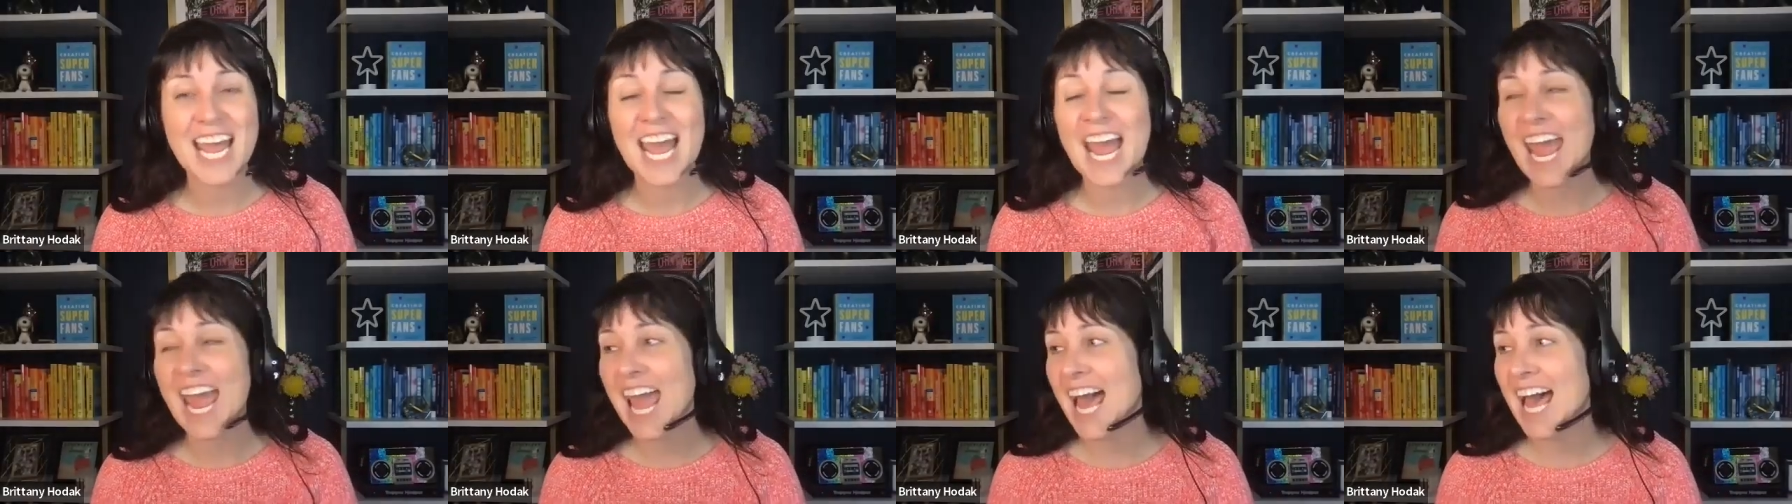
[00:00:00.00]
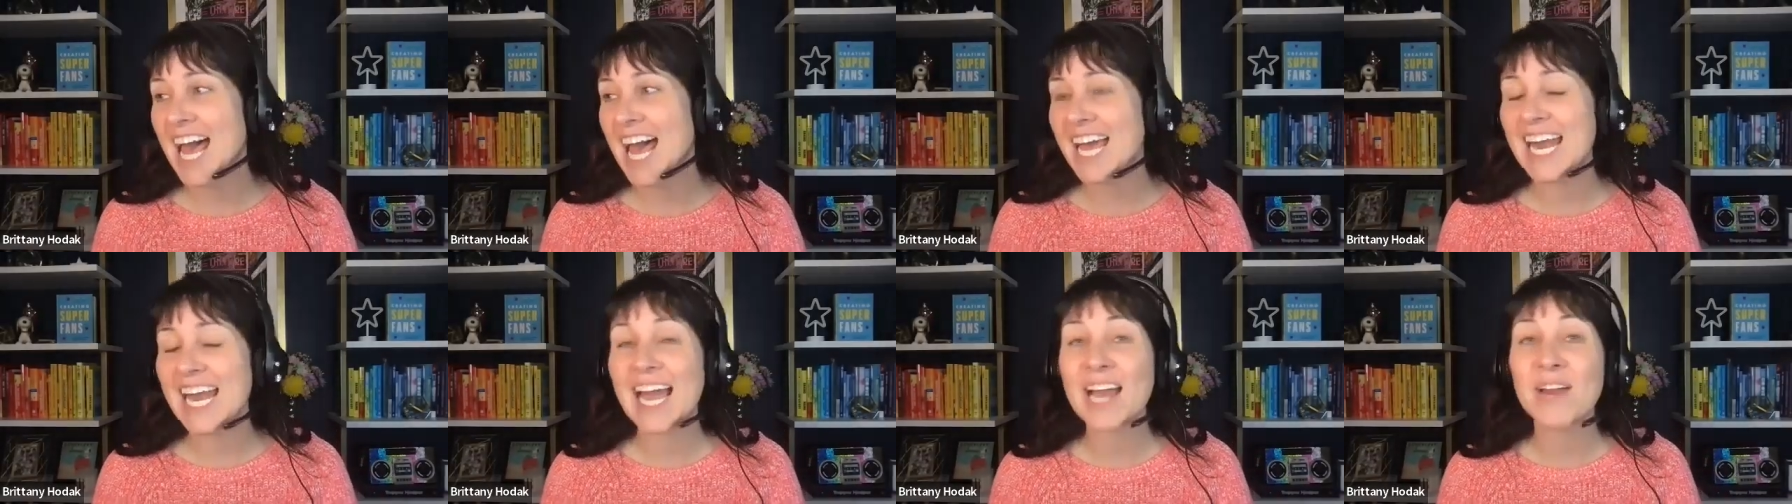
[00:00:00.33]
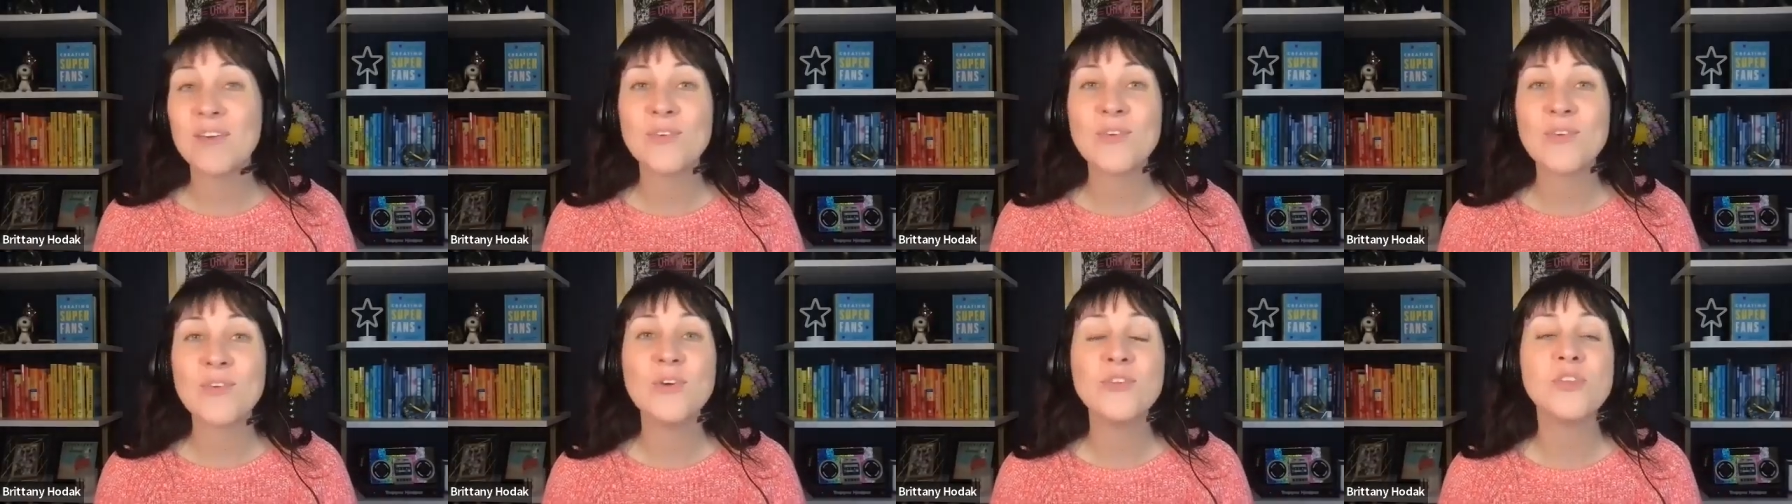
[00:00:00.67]
And I
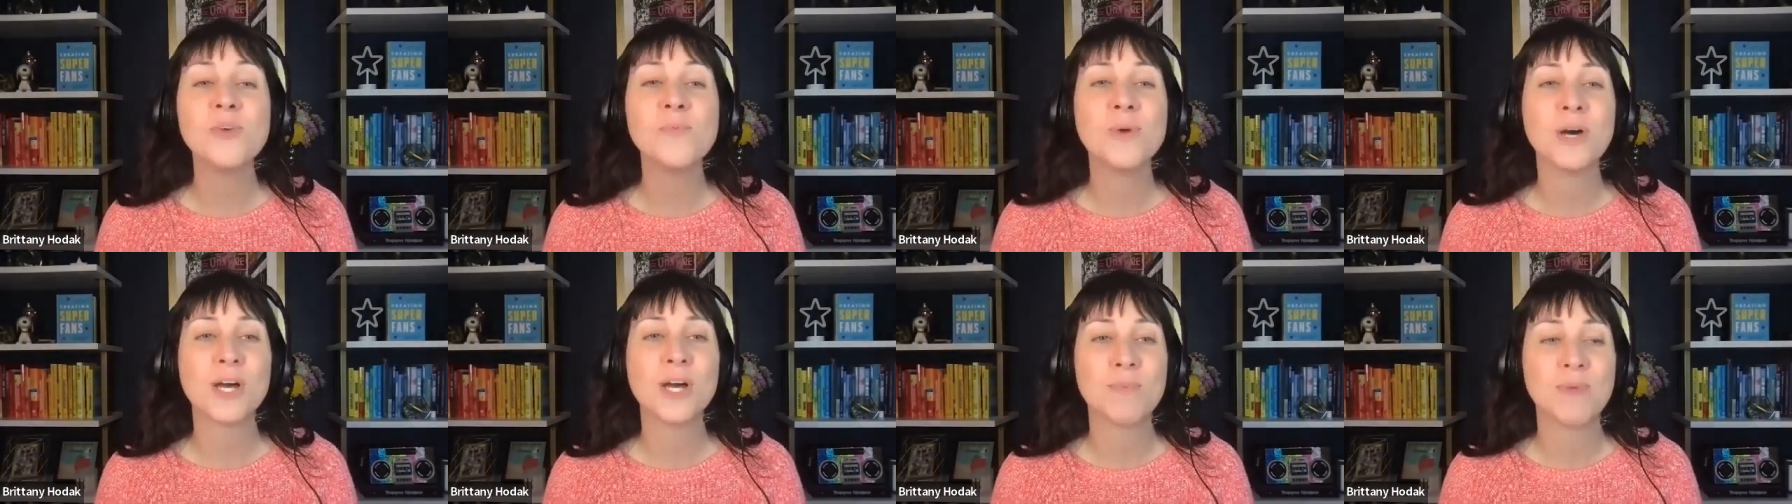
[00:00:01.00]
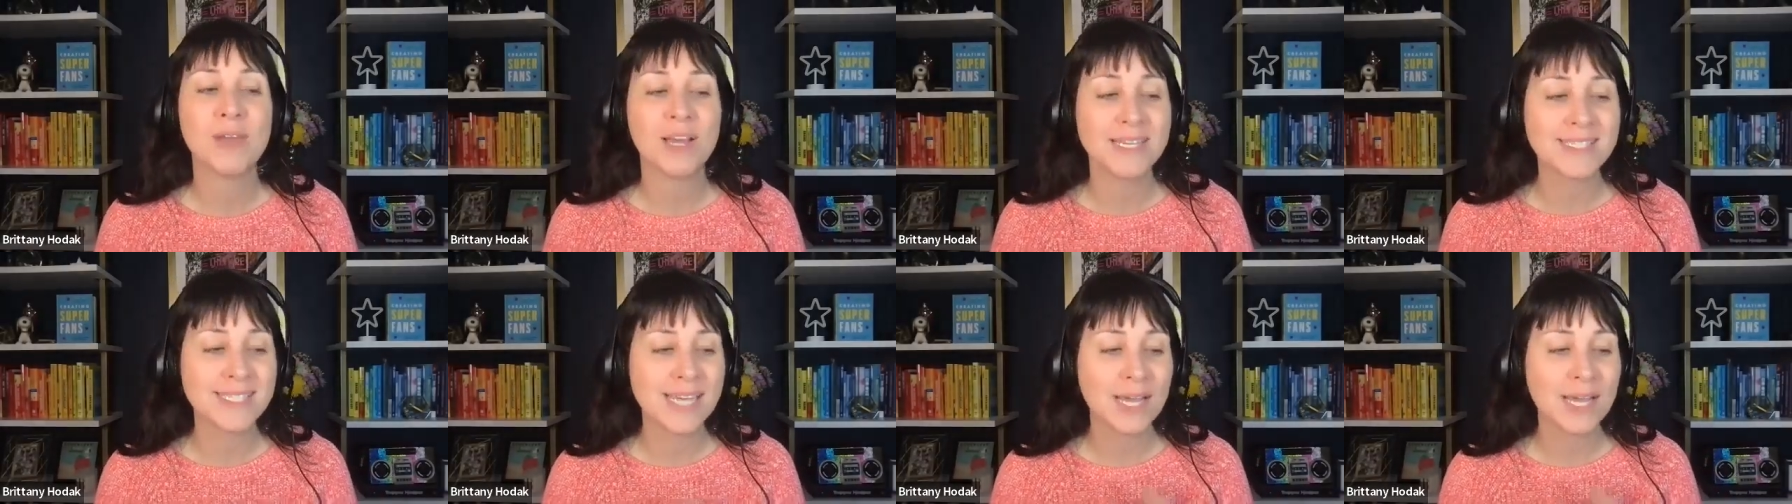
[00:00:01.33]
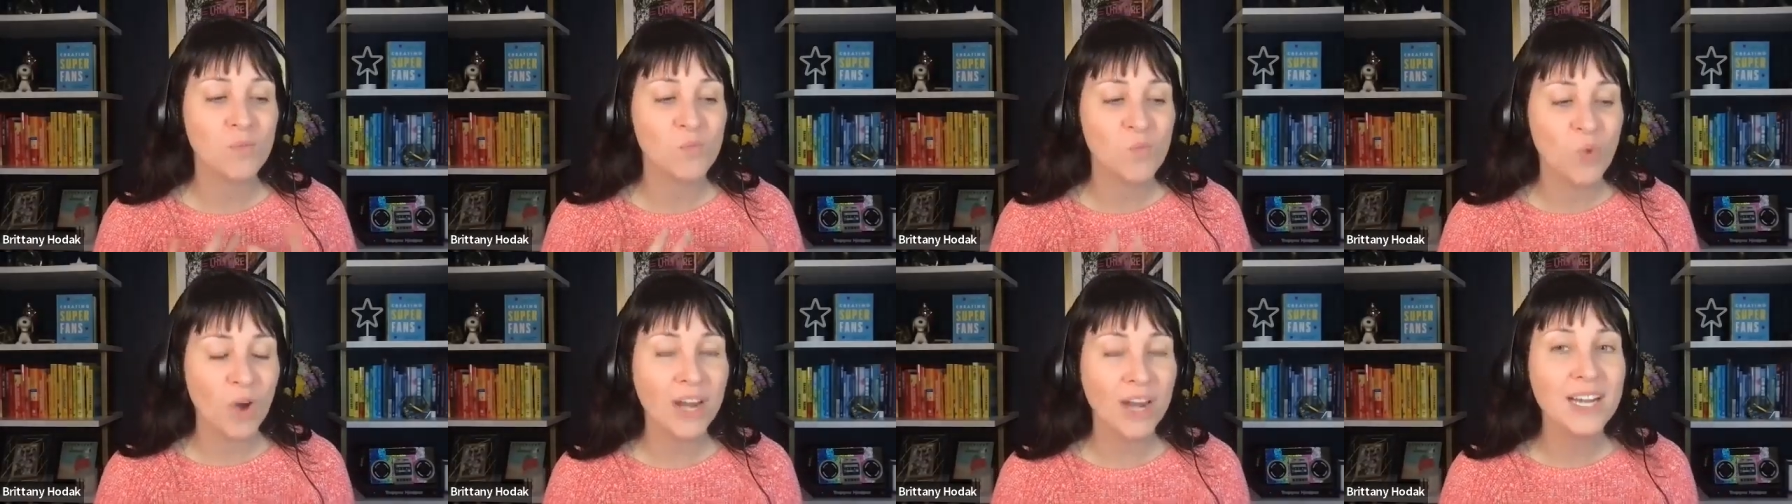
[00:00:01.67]
wrote the book because I
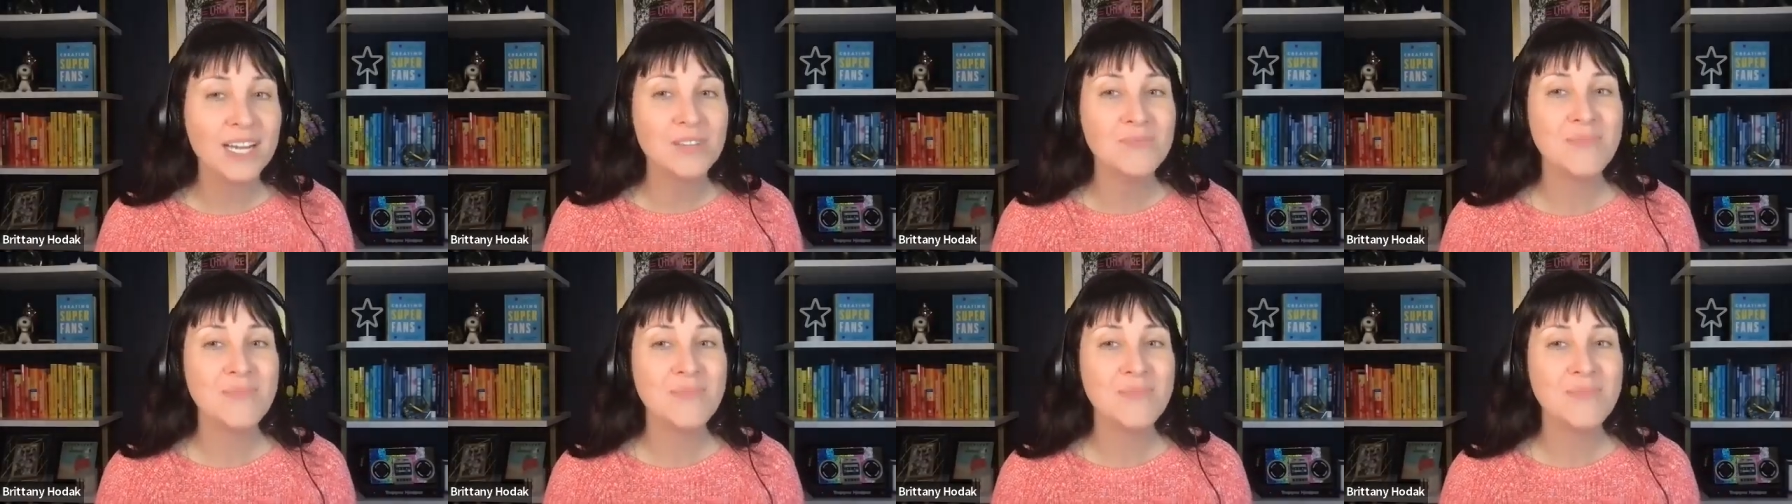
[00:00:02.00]
wanted